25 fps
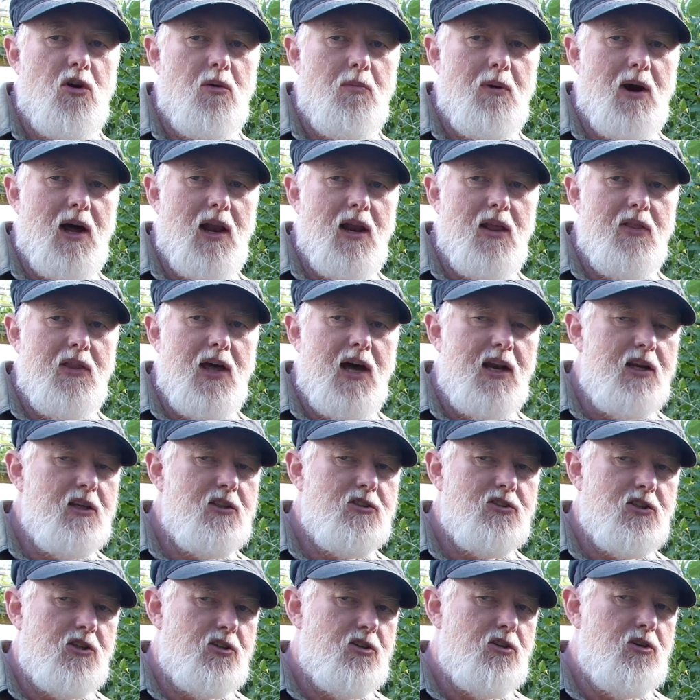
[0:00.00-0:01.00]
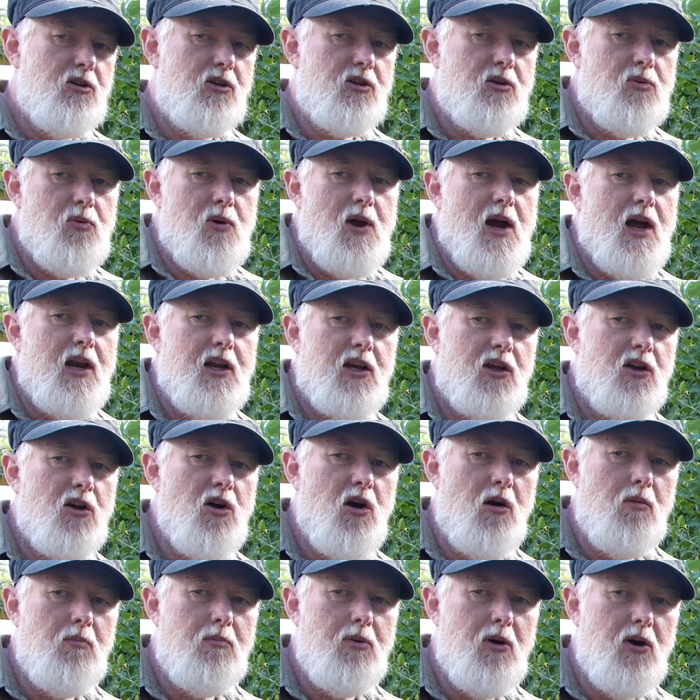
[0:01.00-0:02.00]
bale, and that is that you're creating
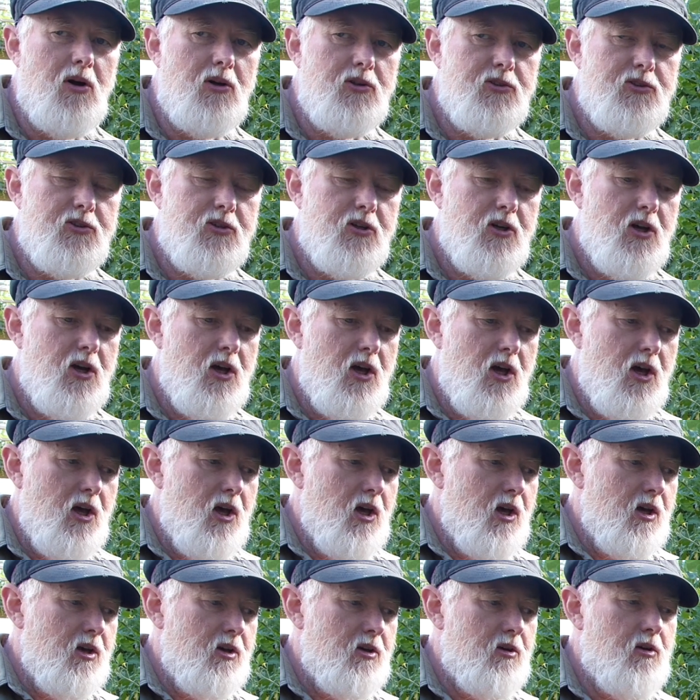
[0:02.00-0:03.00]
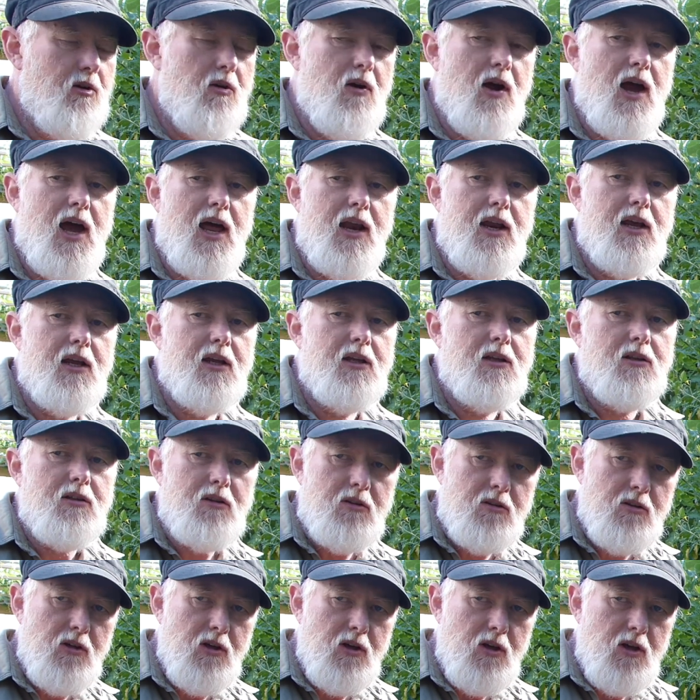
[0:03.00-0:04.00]
compost. You're adding
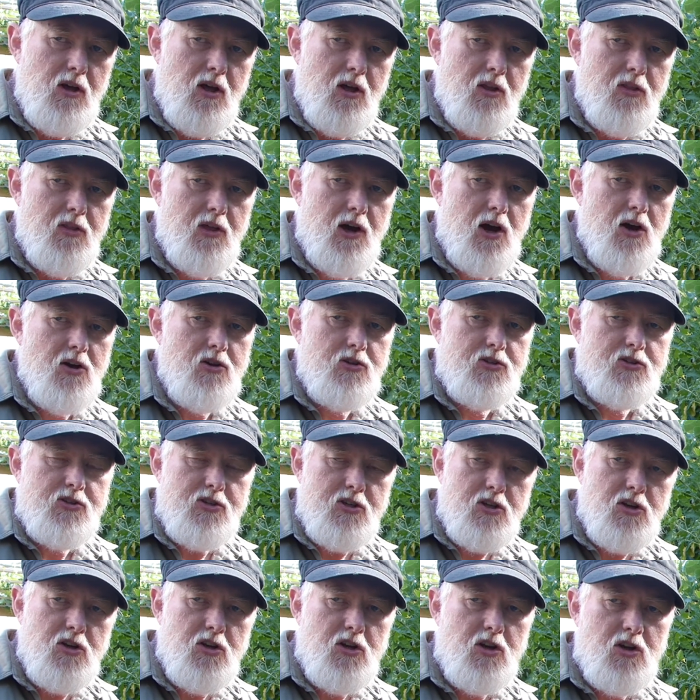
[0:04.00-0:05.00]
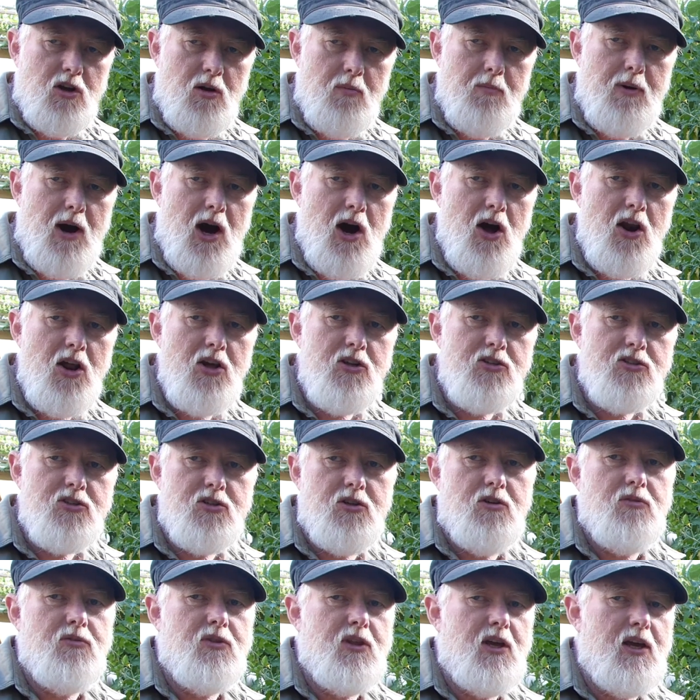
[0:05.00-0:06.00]
those components
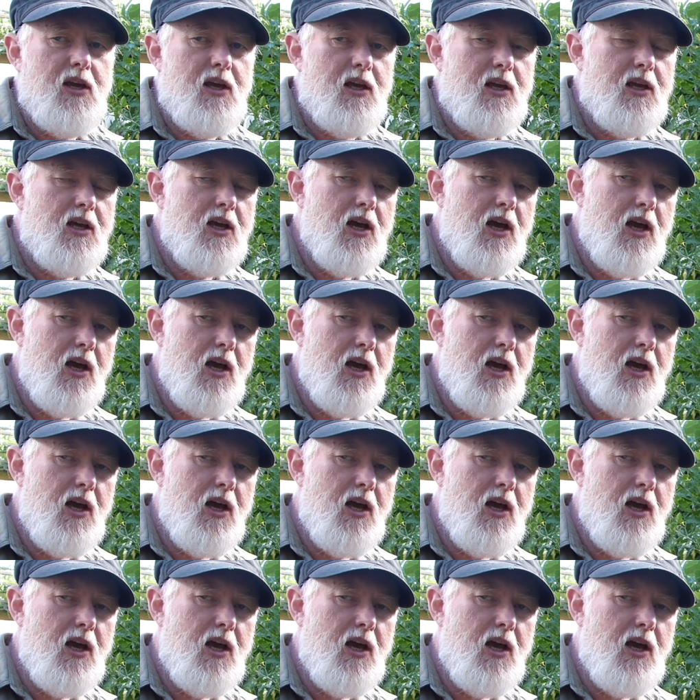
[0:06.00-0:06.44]
of the